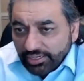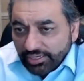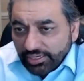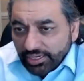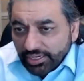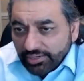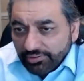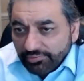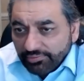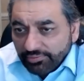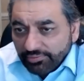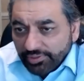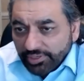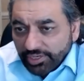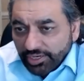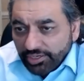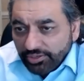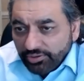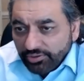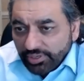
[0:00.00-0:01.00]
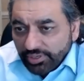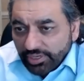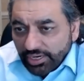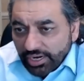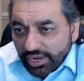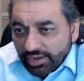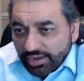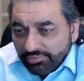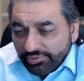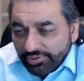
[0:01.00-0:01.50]
Can you
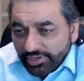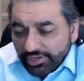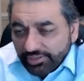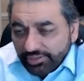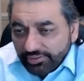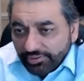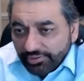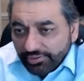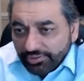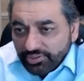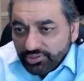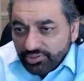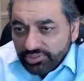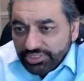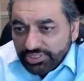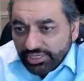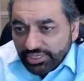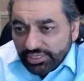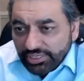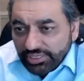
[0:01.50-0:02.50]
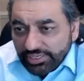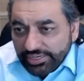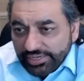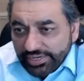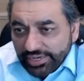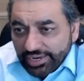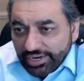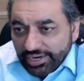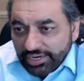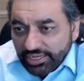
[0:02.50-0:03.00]
elaborate on using
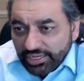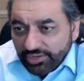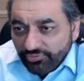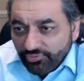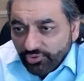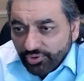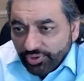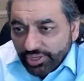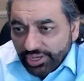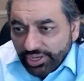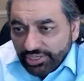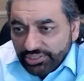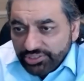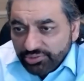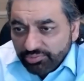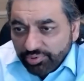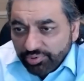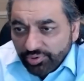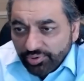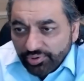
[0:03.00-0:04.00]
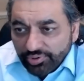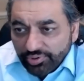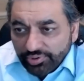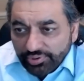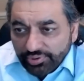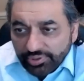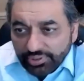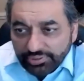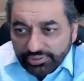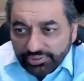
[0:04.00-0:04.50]
EAD for H4
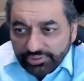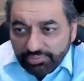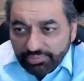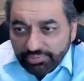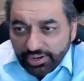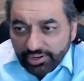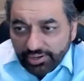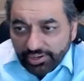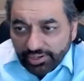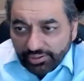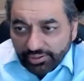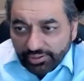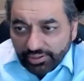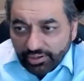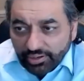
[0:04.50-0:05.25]
dependent?